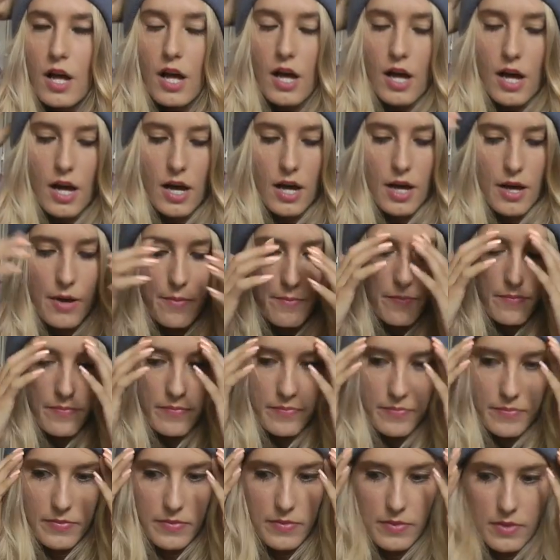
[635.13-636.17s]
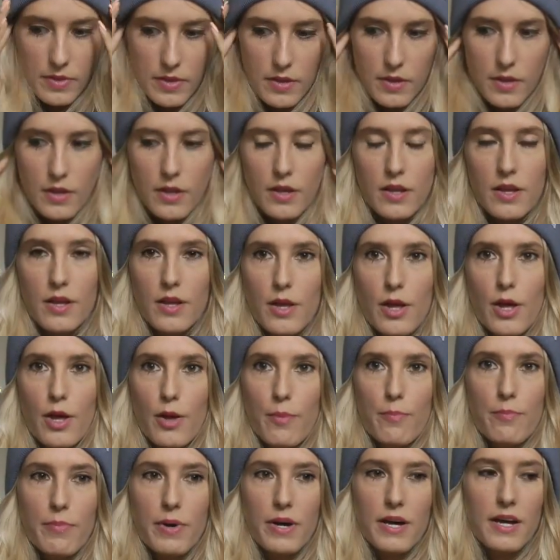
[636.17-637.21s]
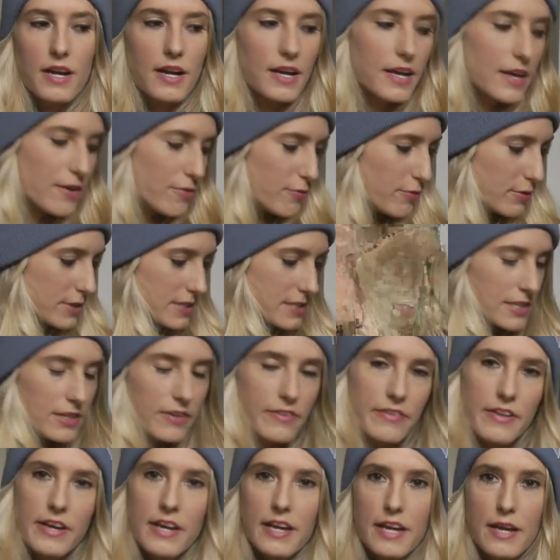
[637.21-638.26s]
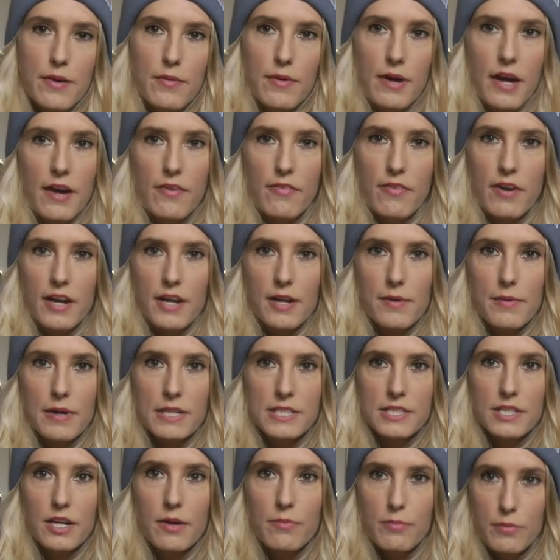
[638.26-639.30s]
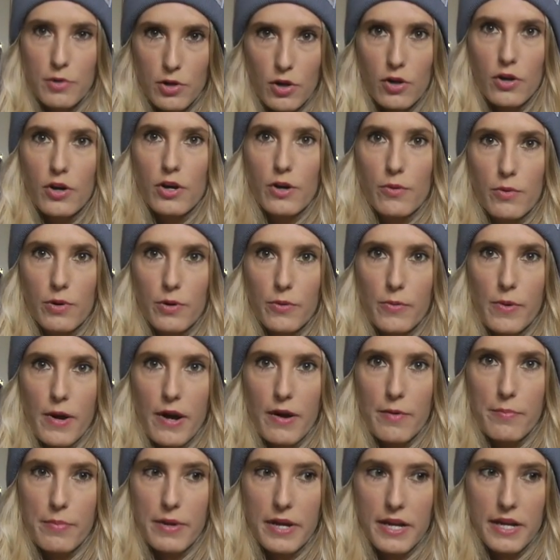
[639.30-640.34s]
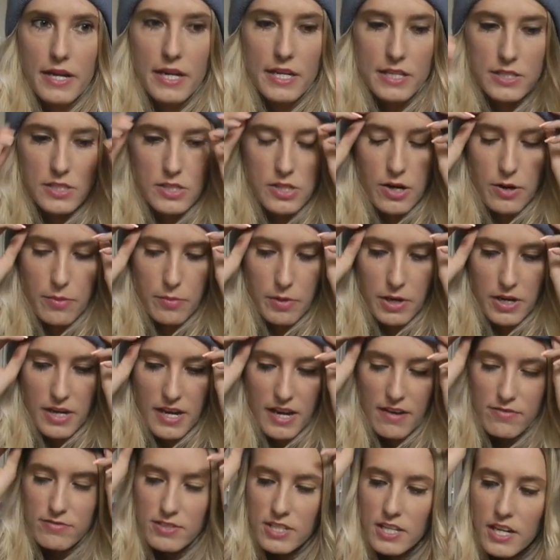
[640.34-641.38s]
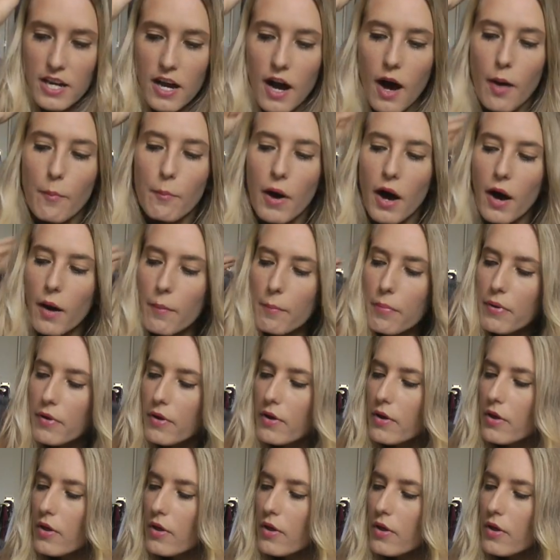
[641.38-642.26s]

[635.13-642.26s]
But if we're still on the heat wave, I can imagine I'm not going to want to wear a beanie, so I'm going to have to come up